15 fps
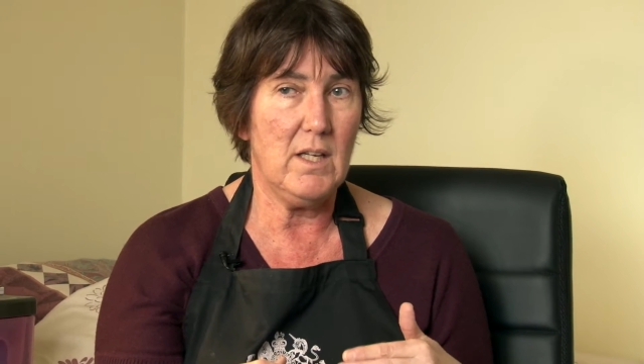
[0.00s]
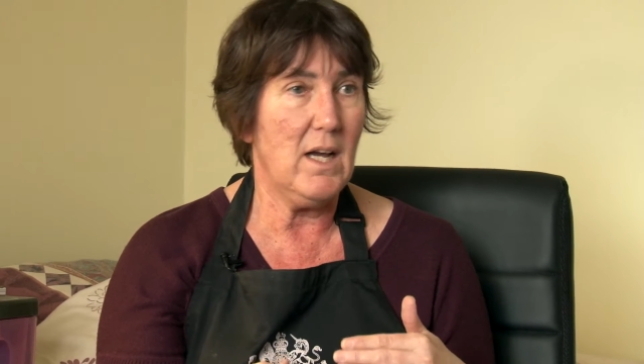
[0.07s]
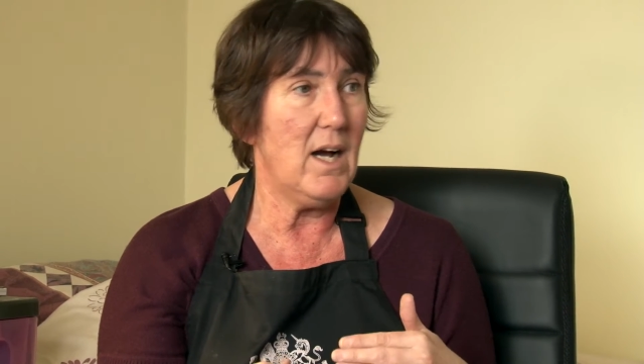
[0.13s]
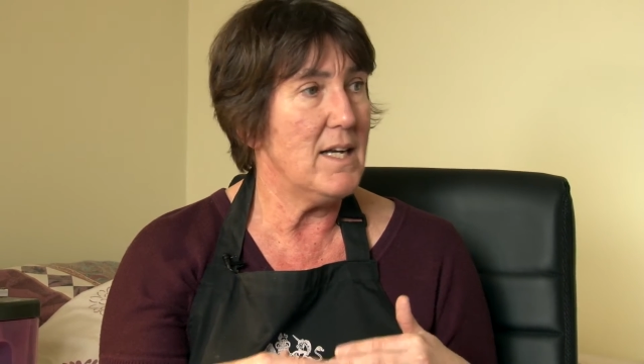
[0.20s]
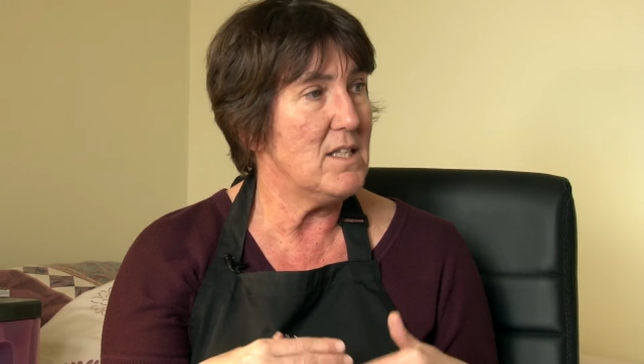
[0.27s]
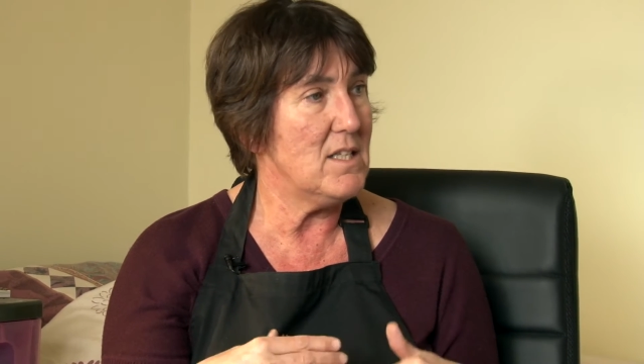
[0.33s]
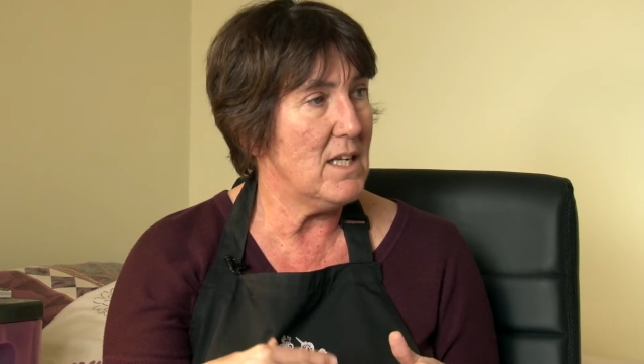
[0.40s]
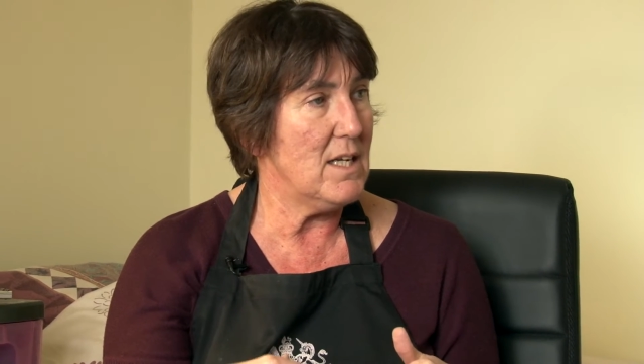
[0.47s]

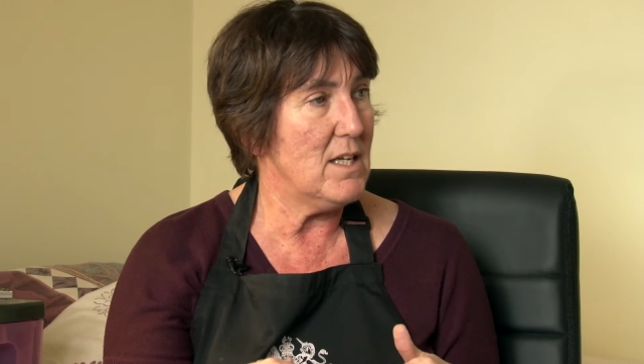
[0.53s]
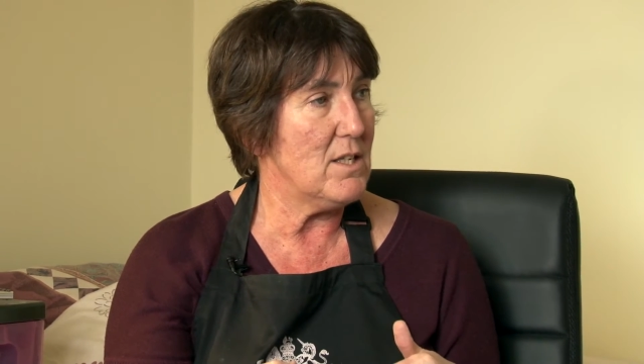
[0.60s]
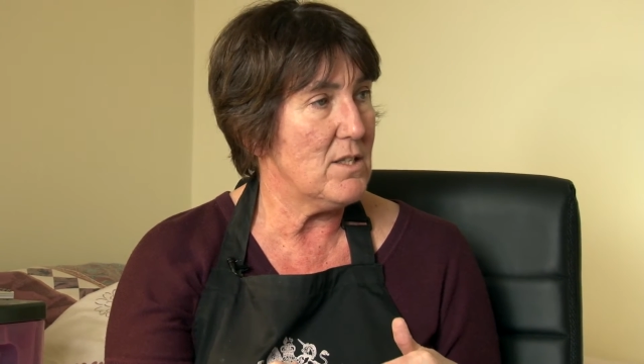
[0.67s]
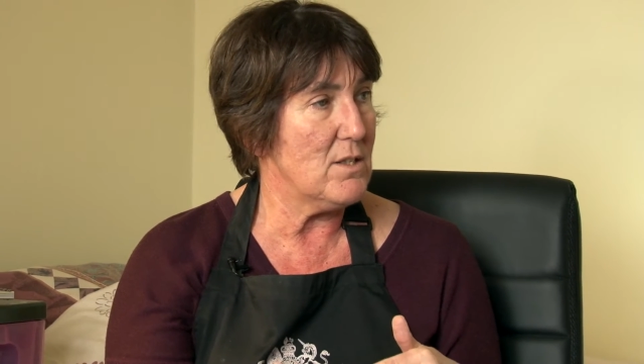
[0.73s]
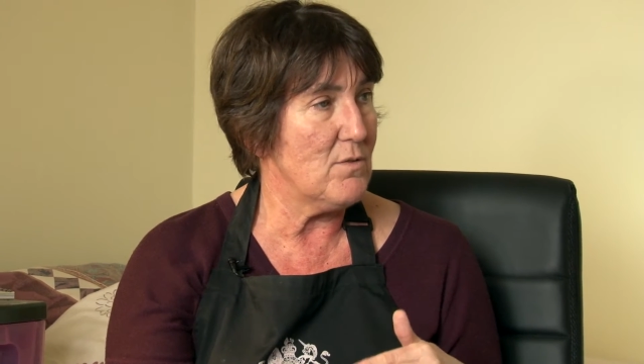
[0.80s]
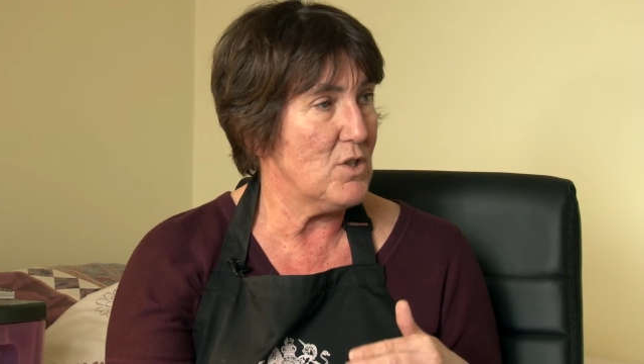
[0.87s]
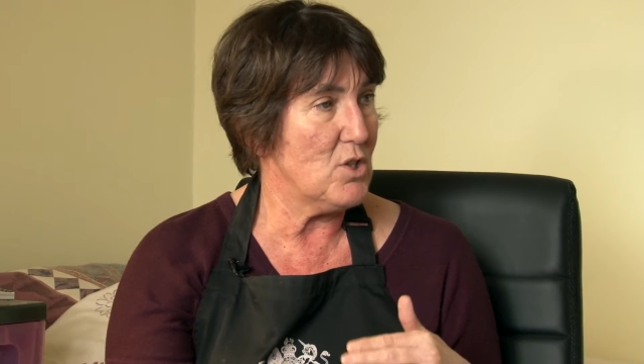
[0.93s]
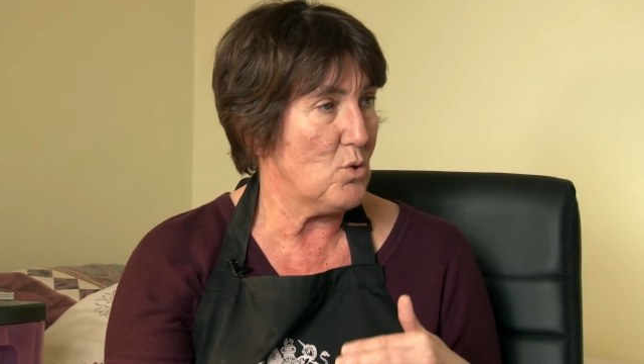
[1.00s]
the
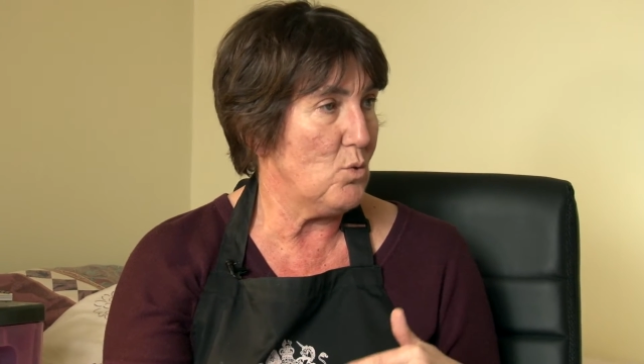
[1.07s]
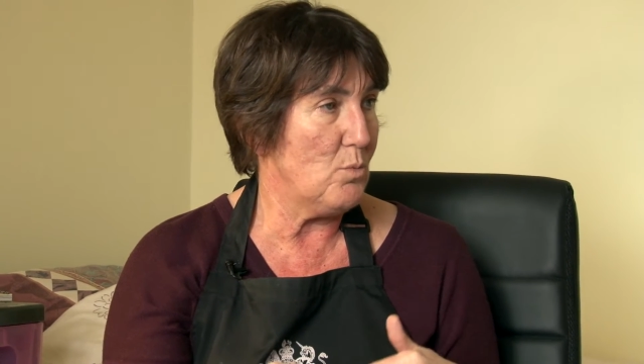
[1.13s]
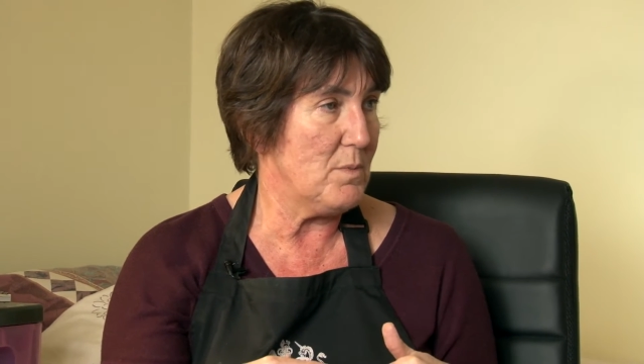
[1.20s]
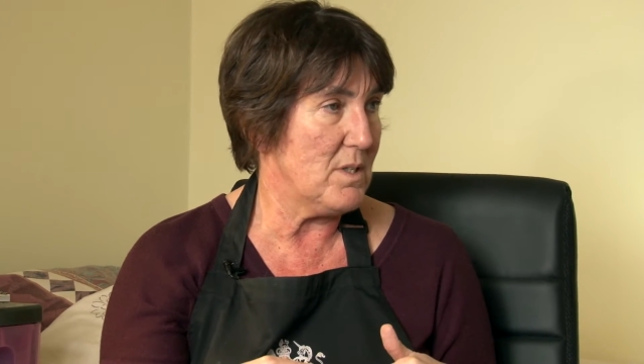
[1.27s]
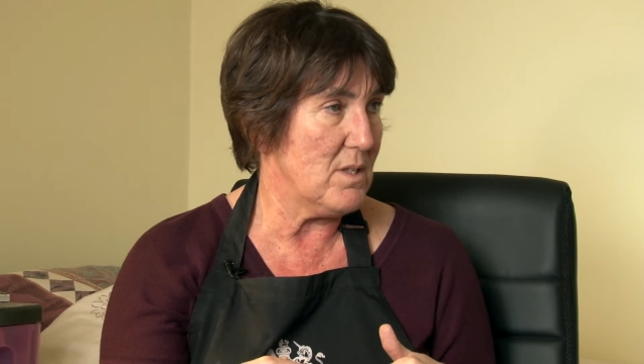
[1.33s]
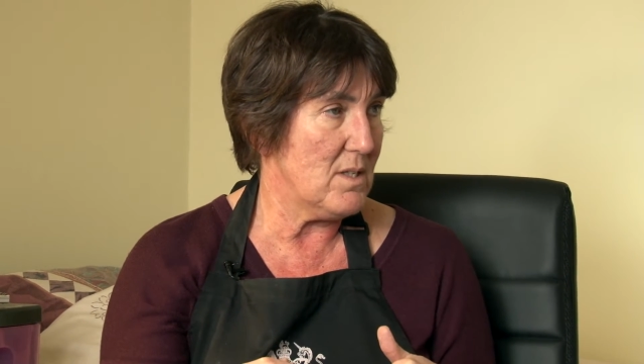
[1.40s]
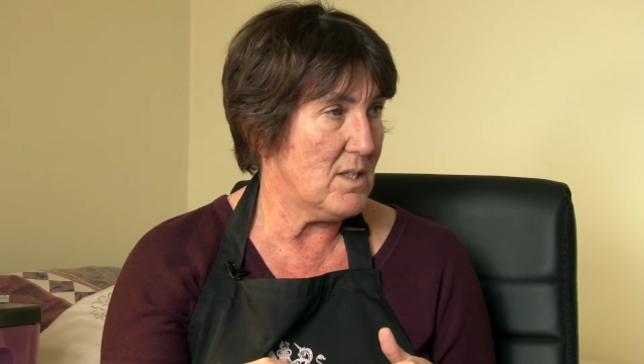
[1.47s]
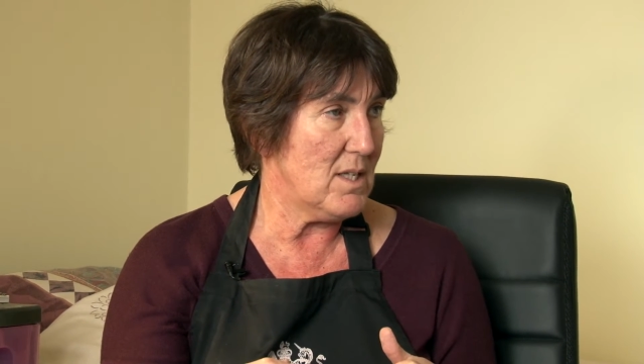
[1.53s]
ideas of
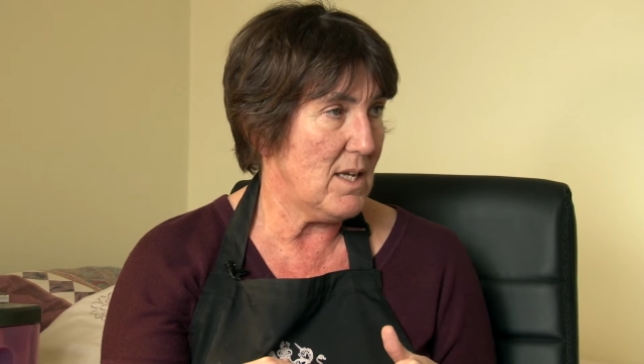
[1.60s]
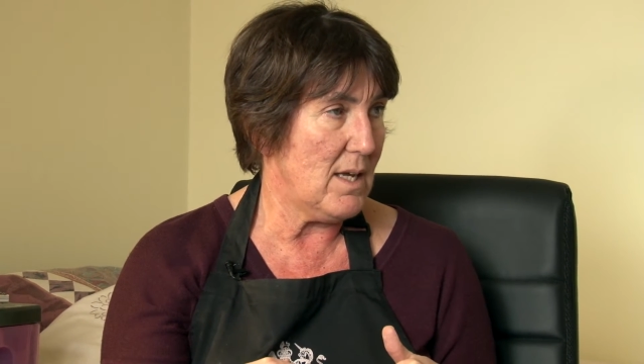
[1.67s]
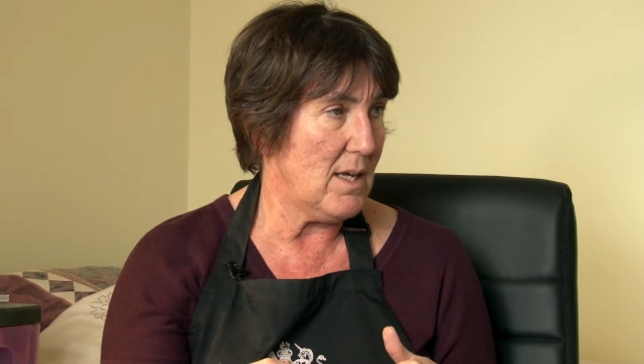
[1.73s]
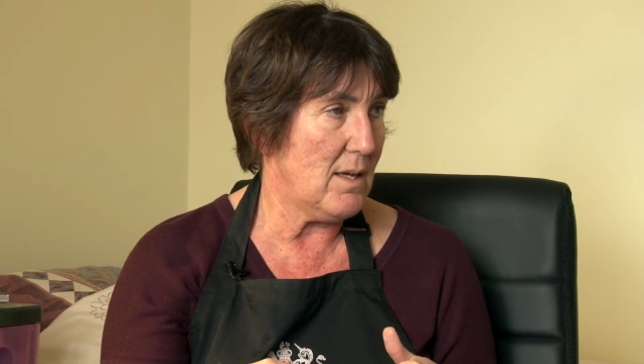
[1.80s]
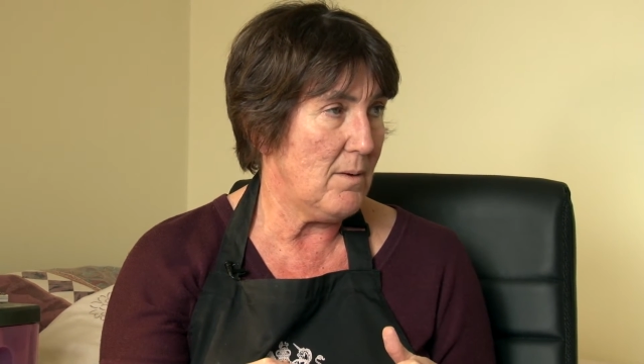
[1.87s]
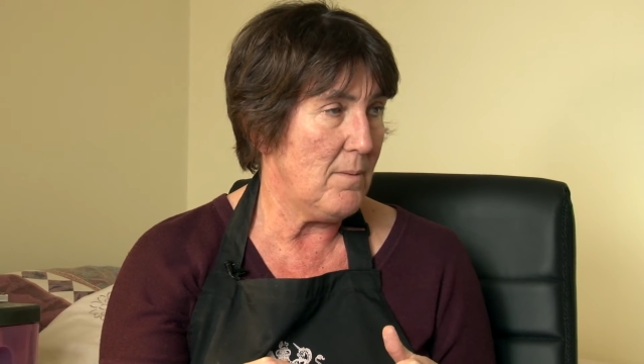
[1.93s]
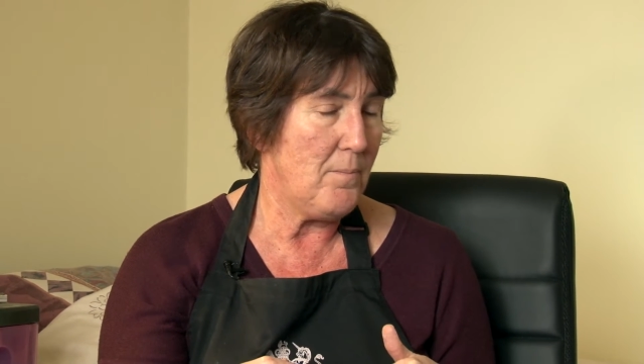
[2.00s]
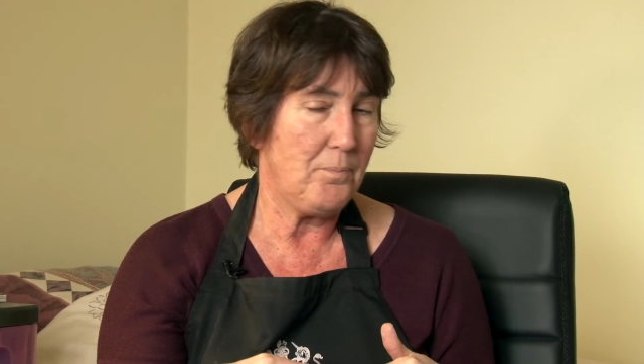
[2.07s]
storms at
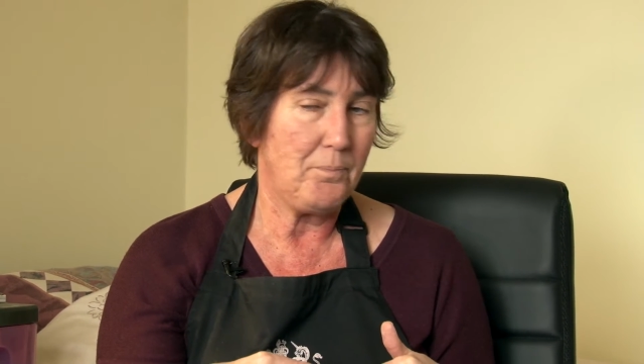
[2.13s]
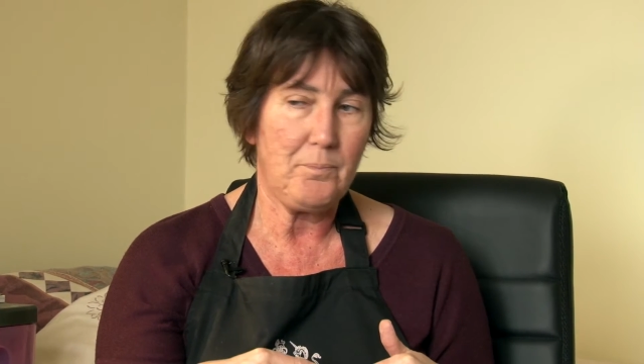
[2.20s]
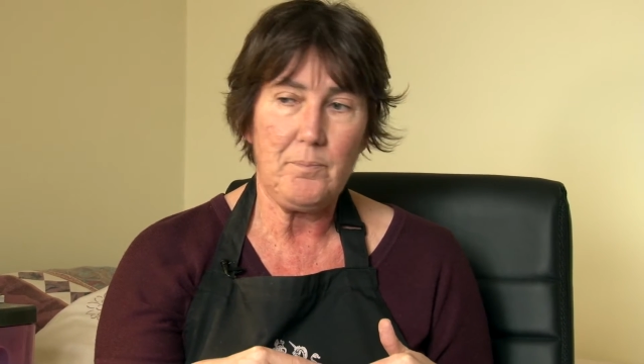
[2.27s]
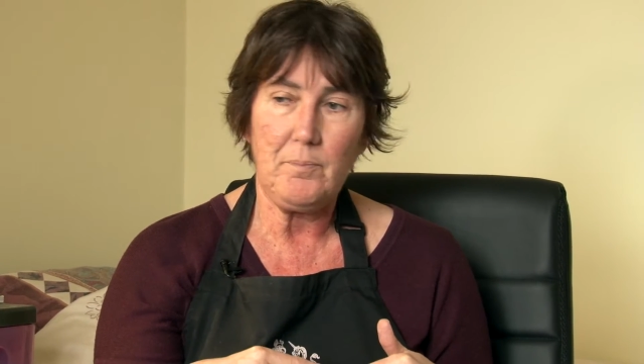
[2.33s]
sea.